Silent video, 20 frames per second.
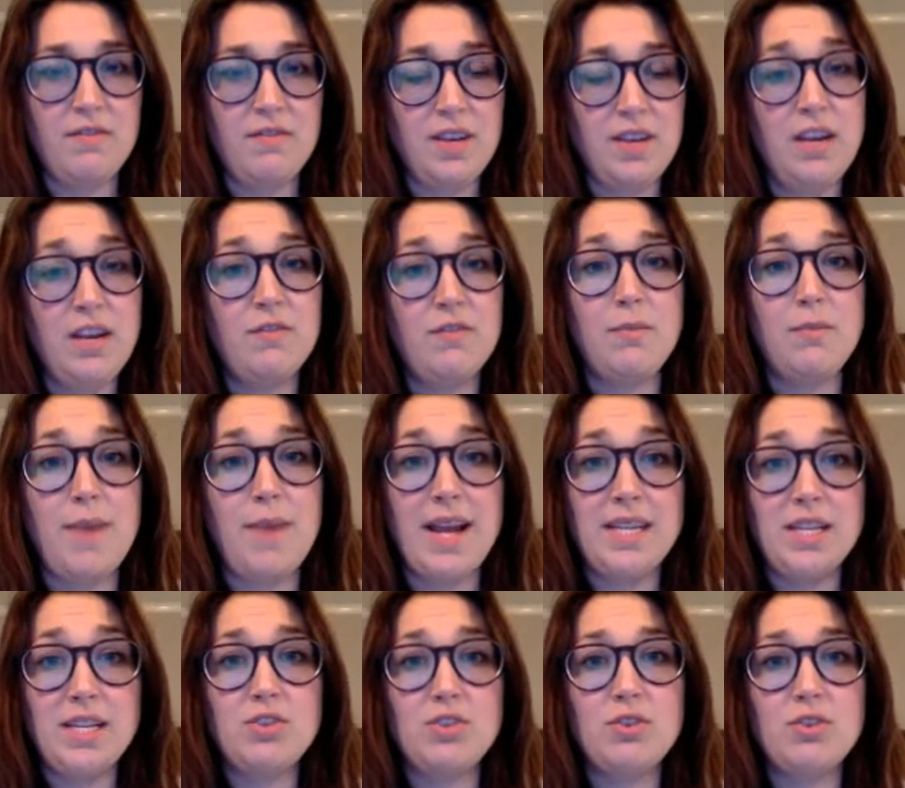of need for my
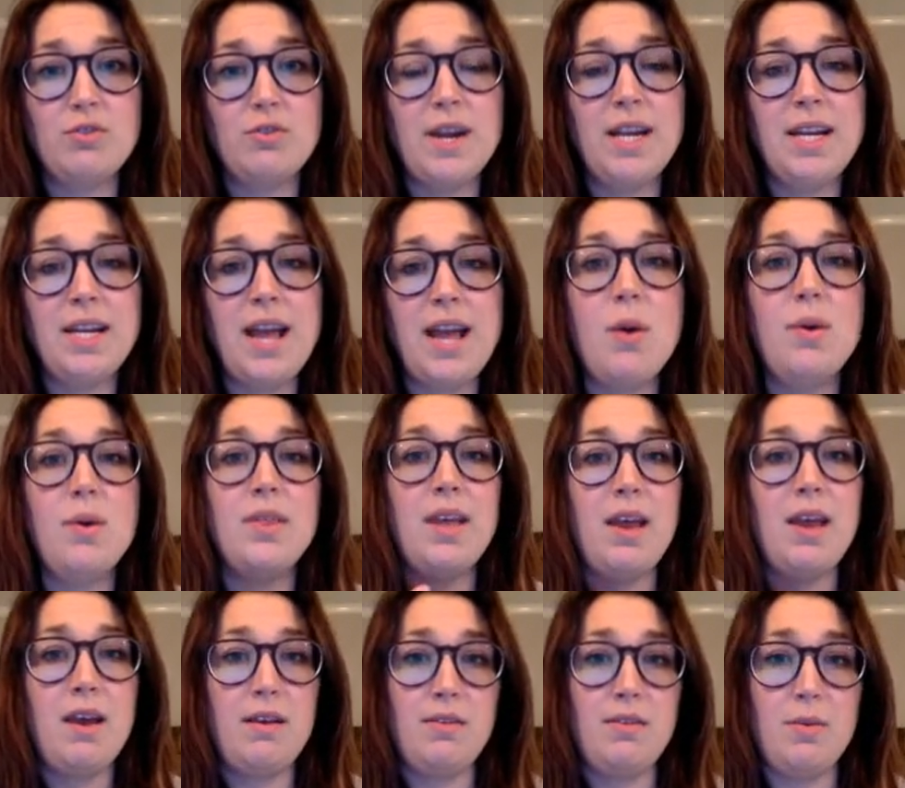district right now and
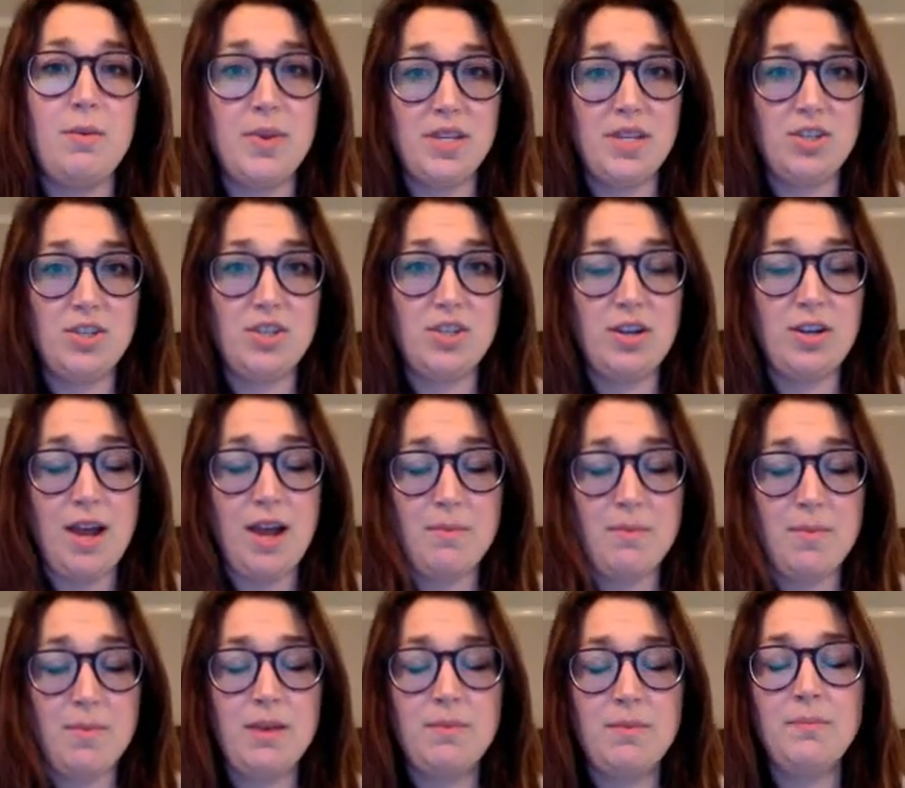the position
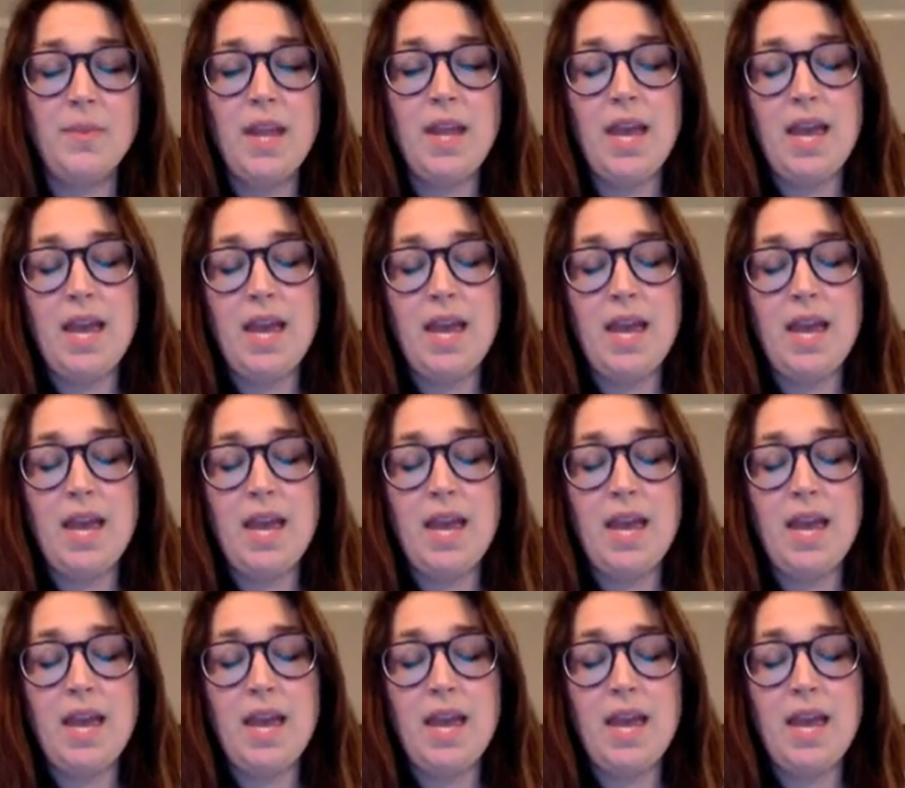I'm in